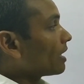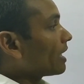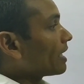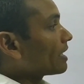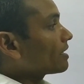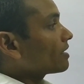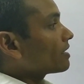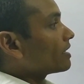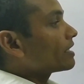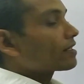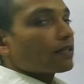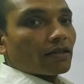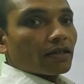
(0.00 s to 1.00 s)
and
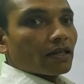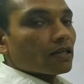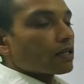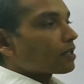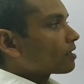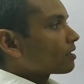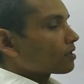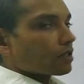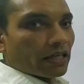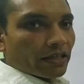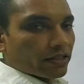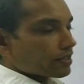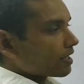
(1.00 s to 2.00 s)

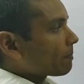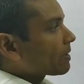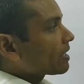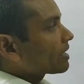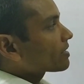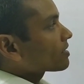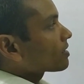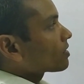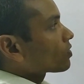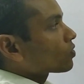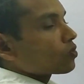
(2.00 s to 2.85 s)
it separates